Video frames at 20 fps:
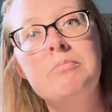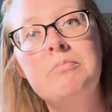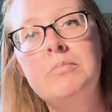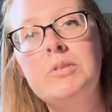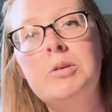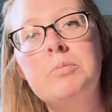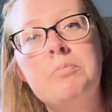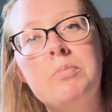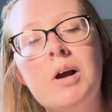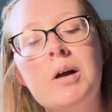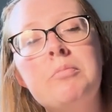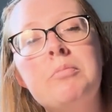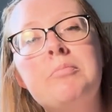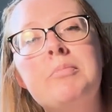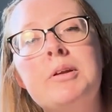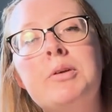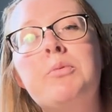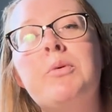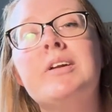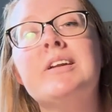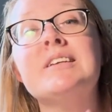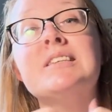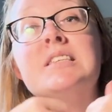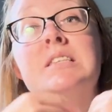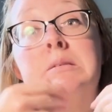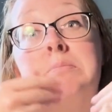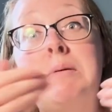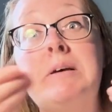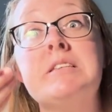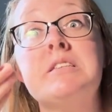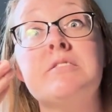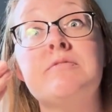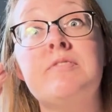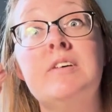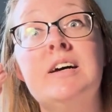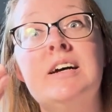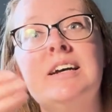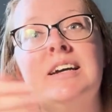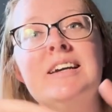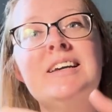you probably want to
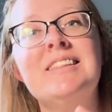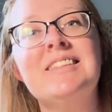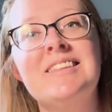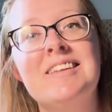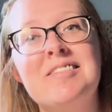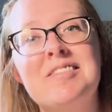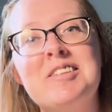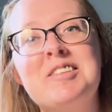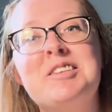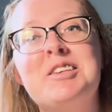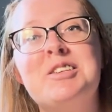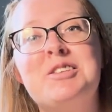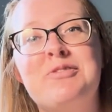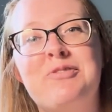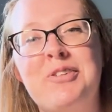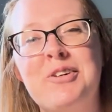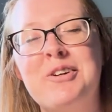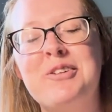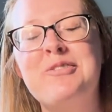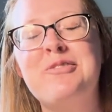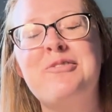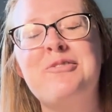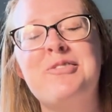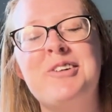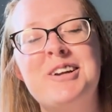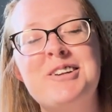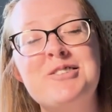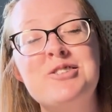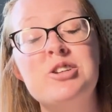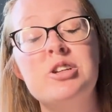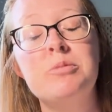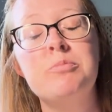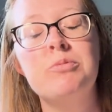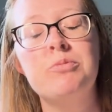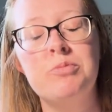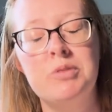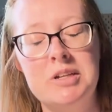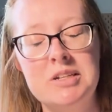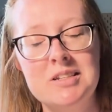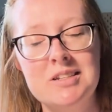specify that this is for friendship
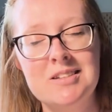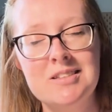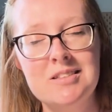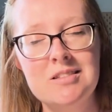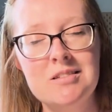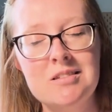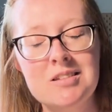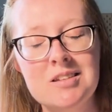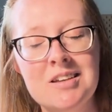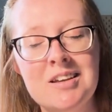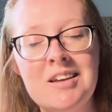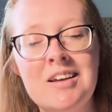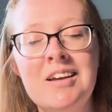reasons,